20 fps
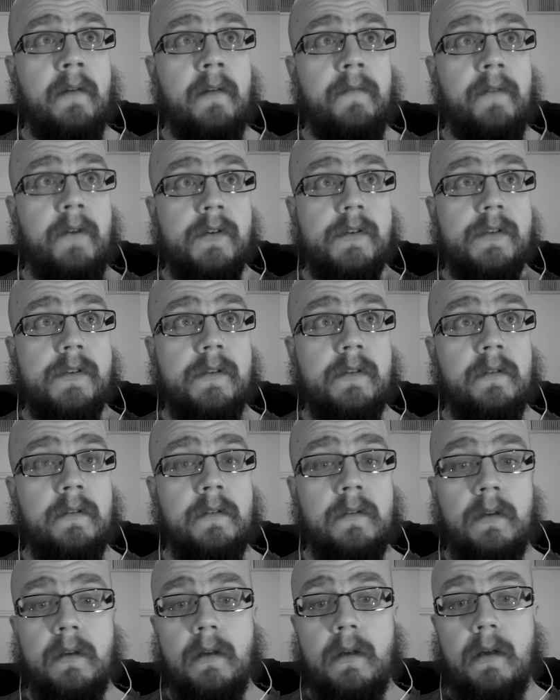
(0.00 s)
First,
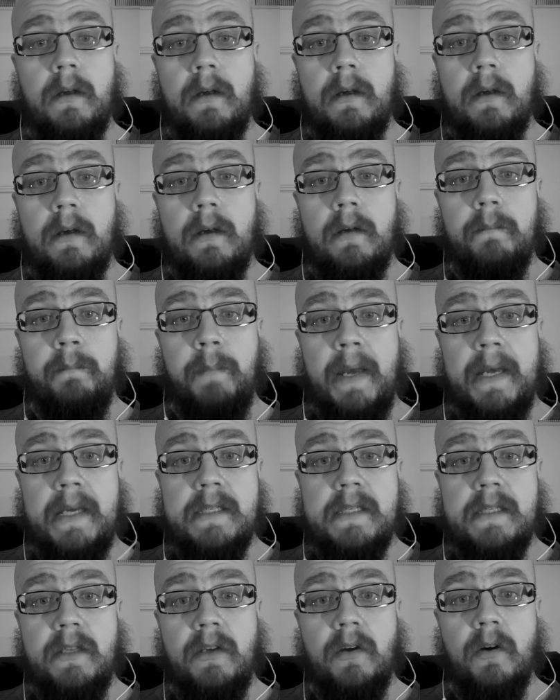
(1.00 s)
uh,
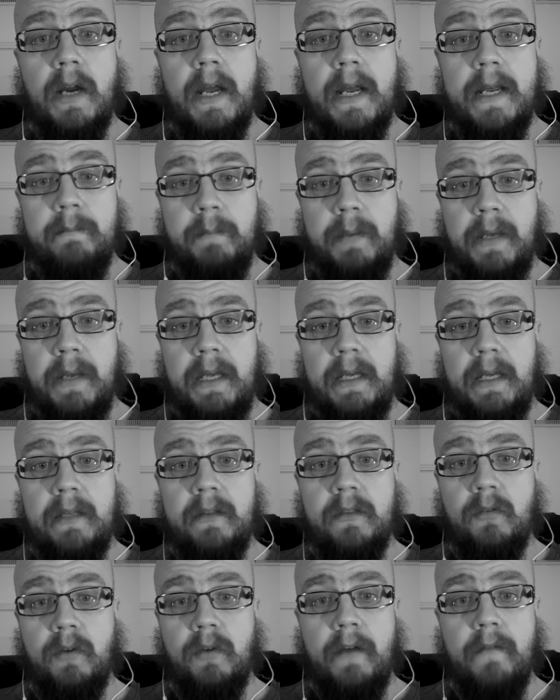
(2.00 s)
paste your IP
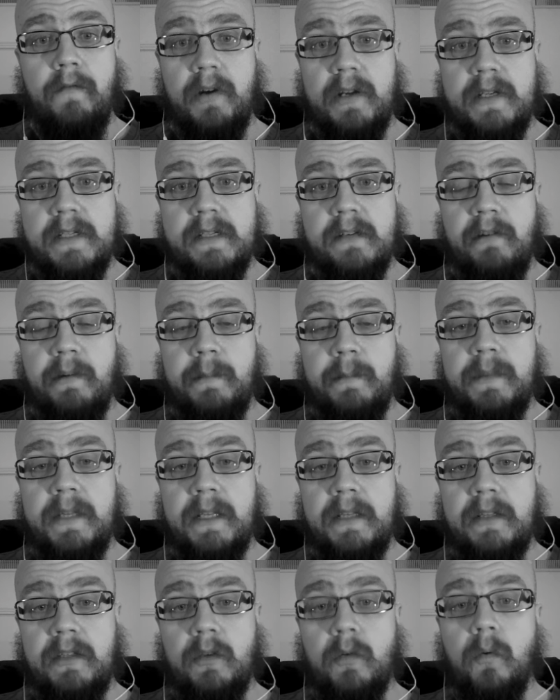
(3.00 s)
into every script
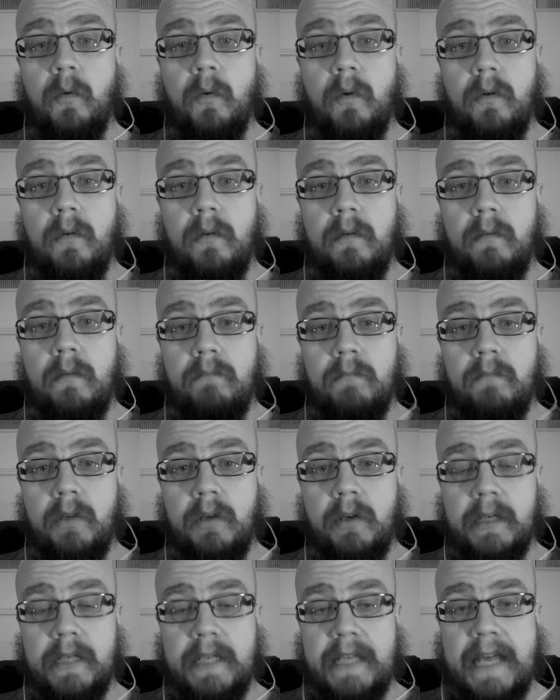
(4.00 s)
that you
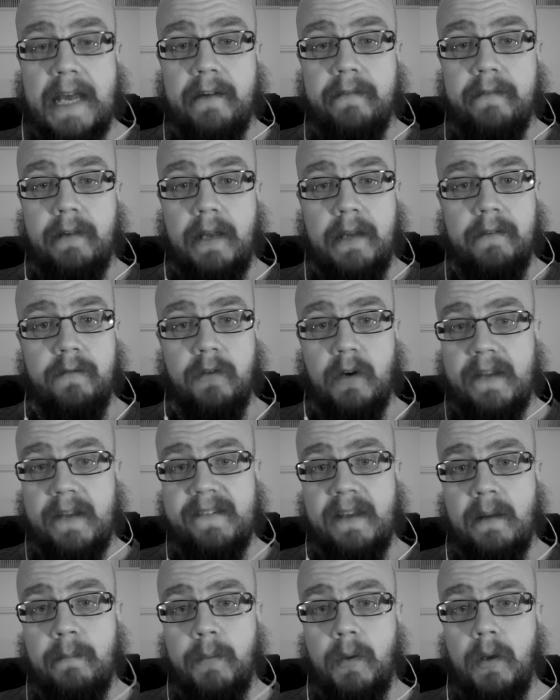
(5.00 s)
currently have. Like for
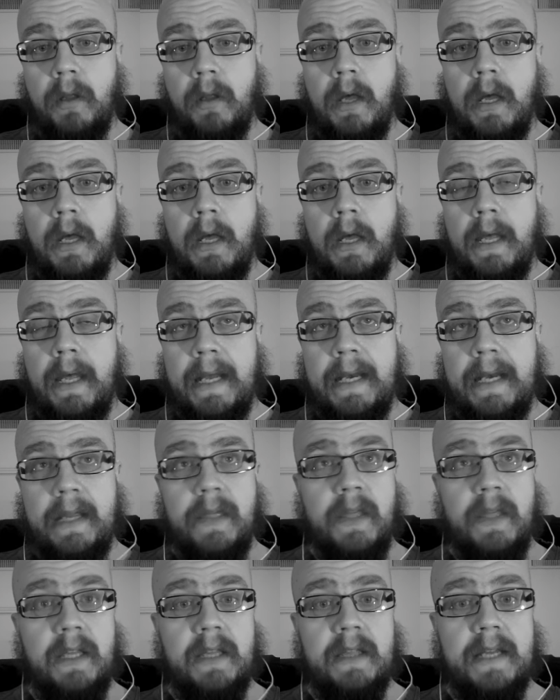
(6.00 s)
example,
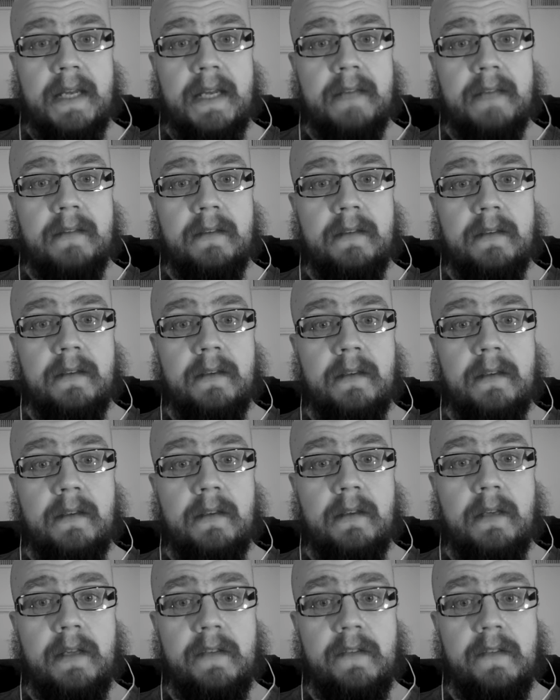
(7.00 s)
anything that
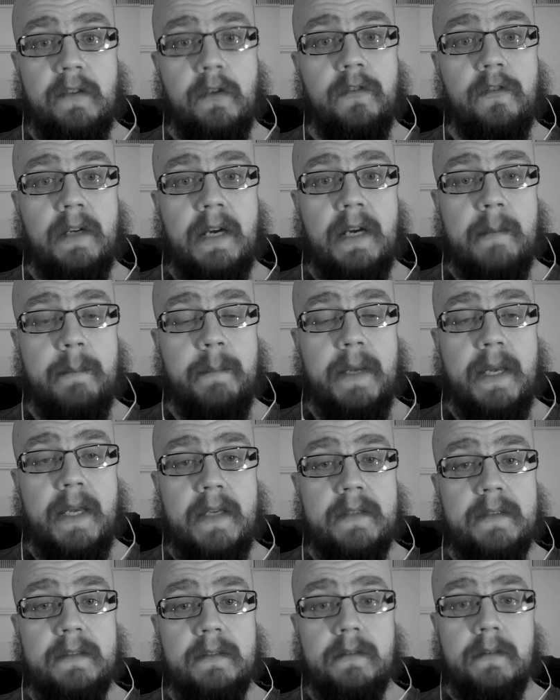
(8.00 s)
is using
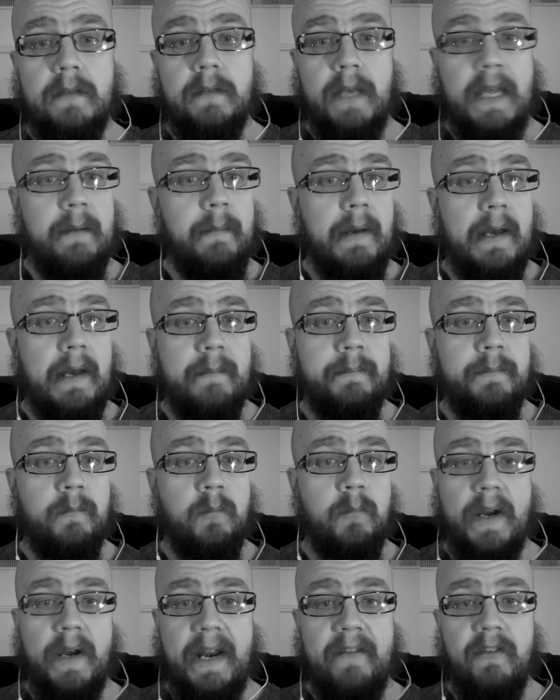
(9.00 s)
IPs, Nmap,
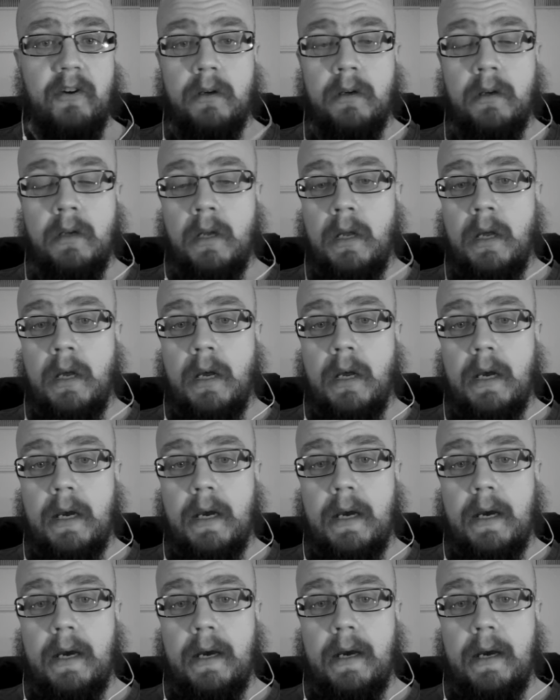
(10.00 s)
whatever, uh,